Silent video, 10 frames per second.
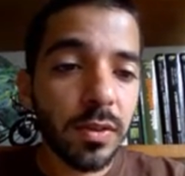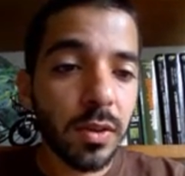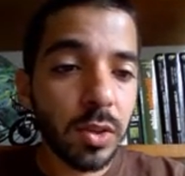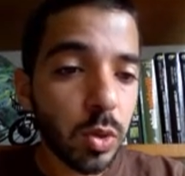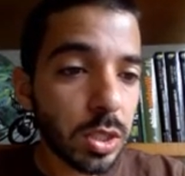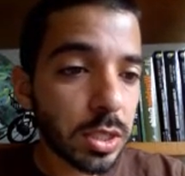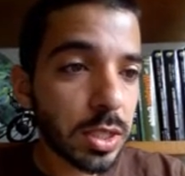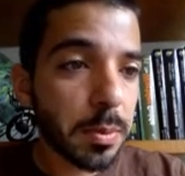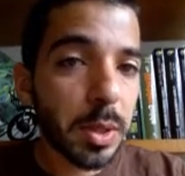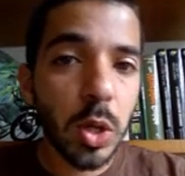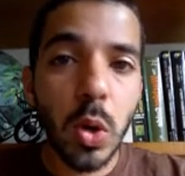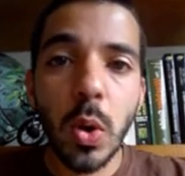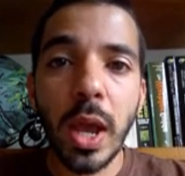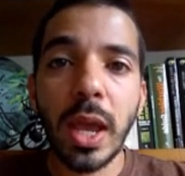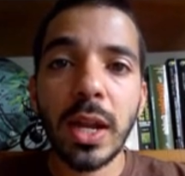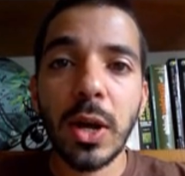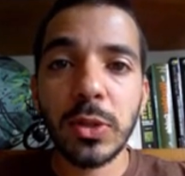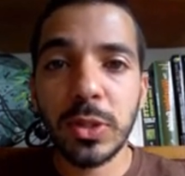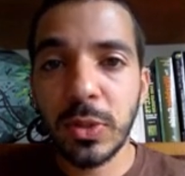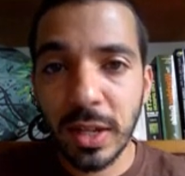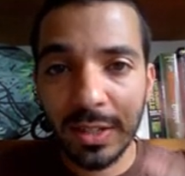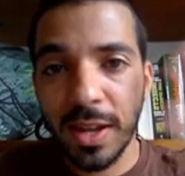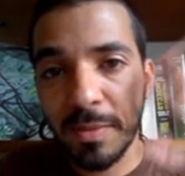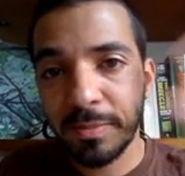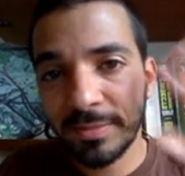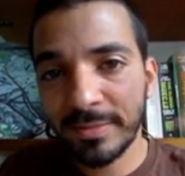you have any questions, let me know, and I'll see you next time.